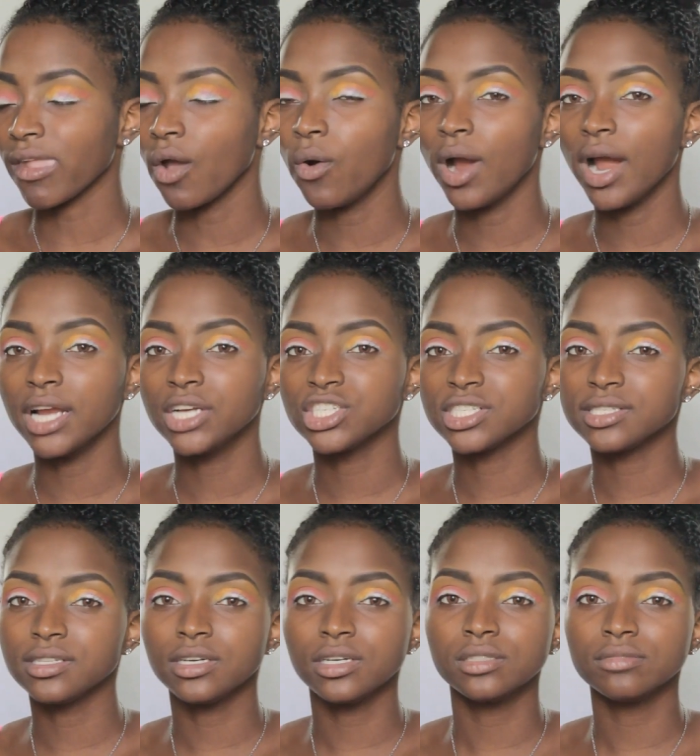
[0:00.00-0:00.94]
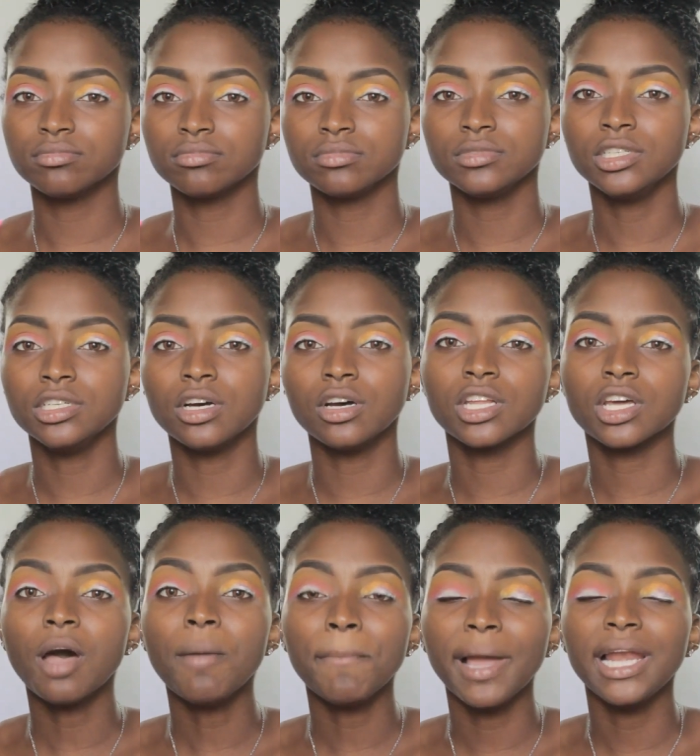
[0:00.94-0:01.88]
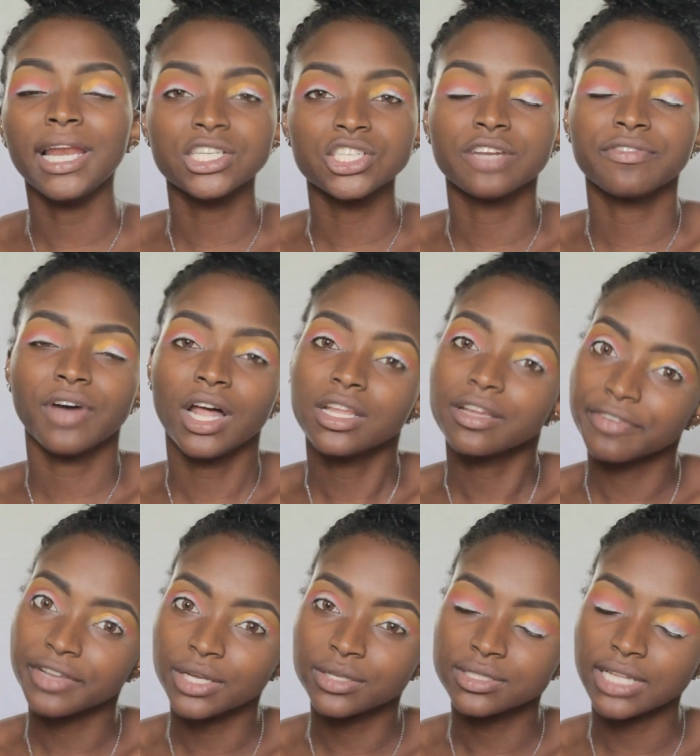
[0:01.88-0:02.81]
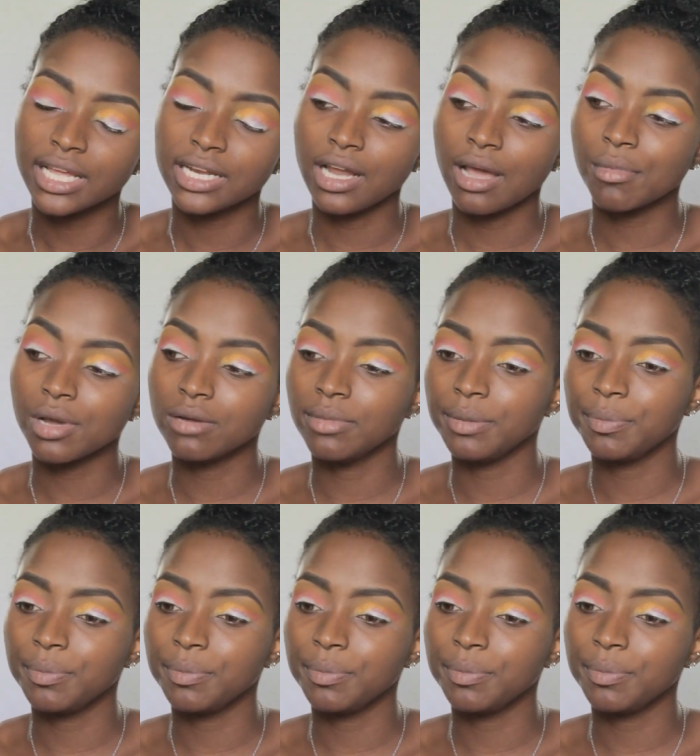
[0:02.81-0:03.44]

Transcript: Or just the, you know, the compilation of all your videos. Then I'm going to